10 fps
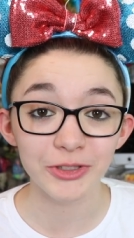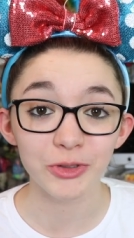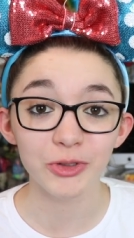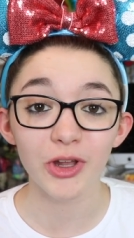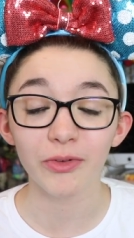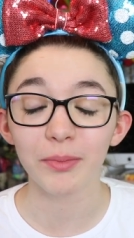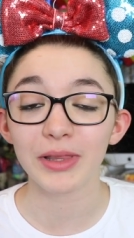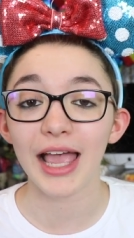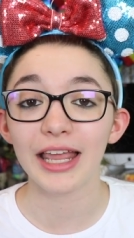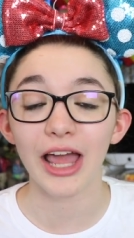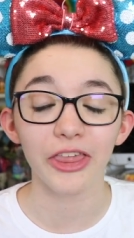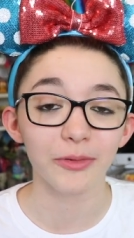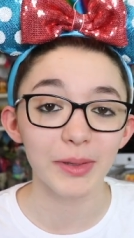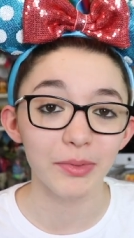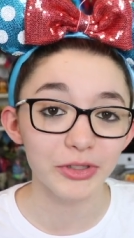so do not reply to
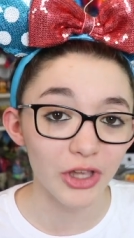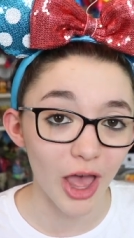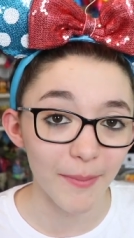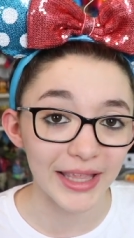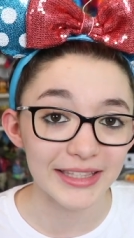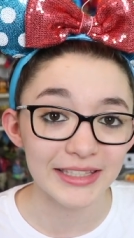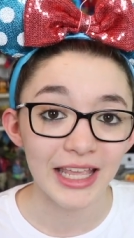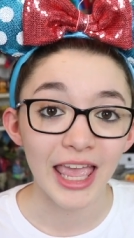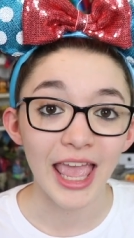other people's comments,